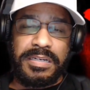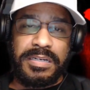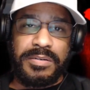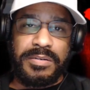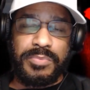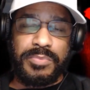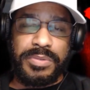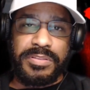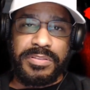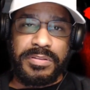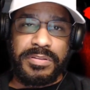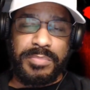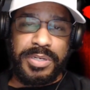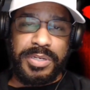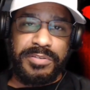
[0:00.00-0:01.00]
with
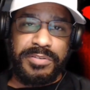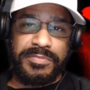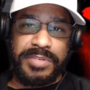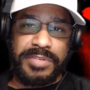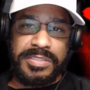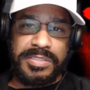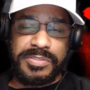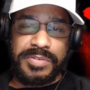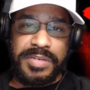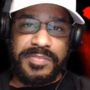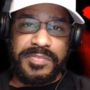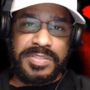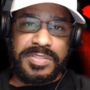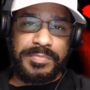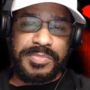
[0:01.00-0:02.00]
my good friends
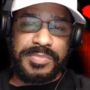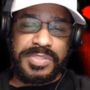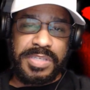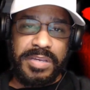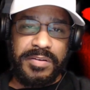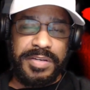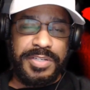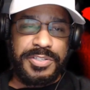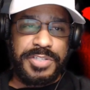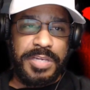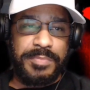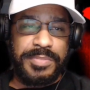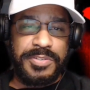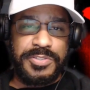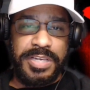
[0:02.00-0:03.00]
Craven Something Scary, Shape
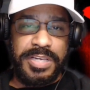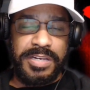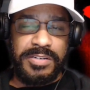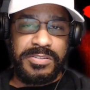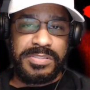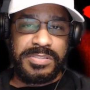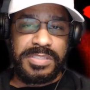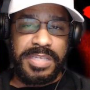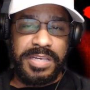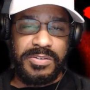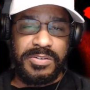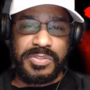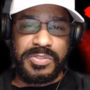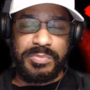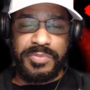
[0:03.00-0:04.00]
in the Shadows, and
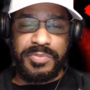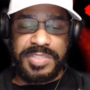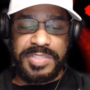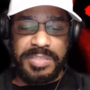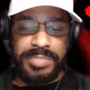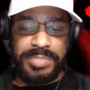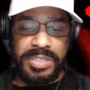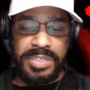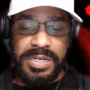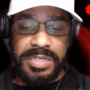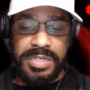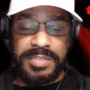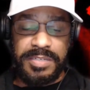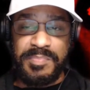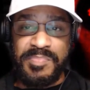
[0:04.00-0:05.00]
also Movies and
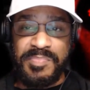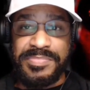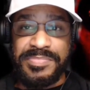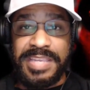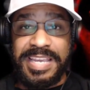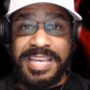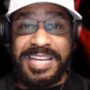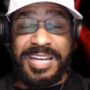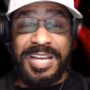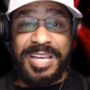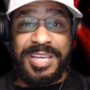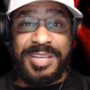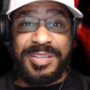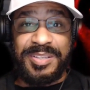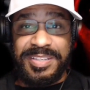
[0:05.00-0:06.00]
Beyond, and
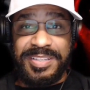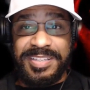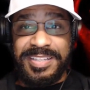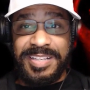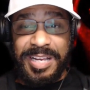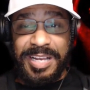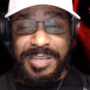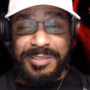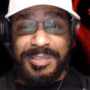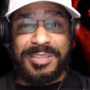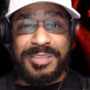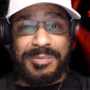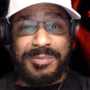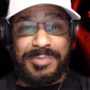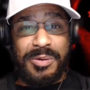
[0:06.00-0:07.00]
I let them know